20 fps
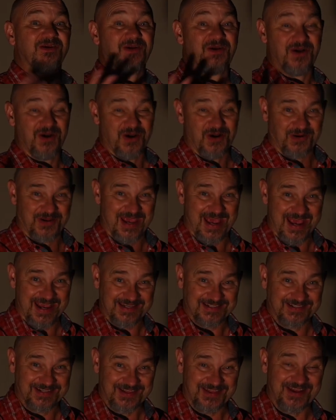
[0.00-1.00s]
Okay,
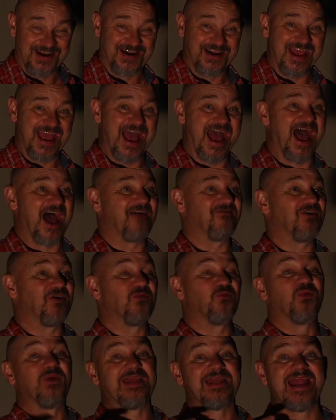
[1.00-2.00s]
so there you have it.
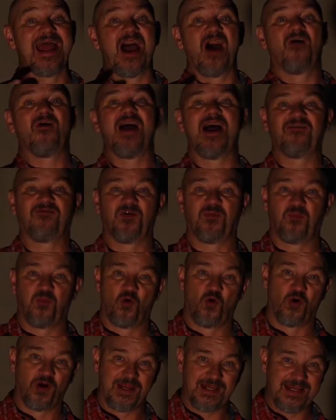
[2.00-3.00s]
We now have a
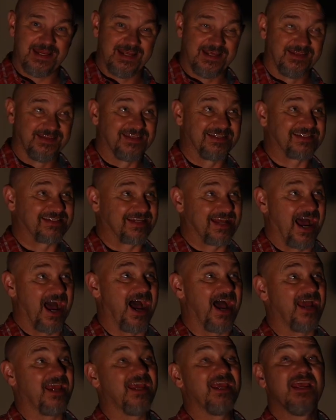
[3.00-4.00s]
point in the
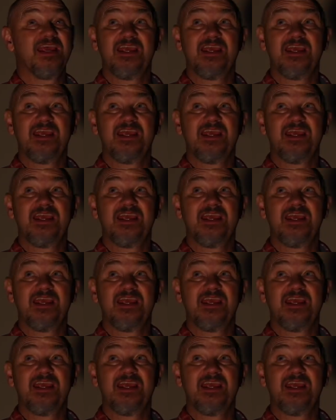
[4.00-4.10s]
sky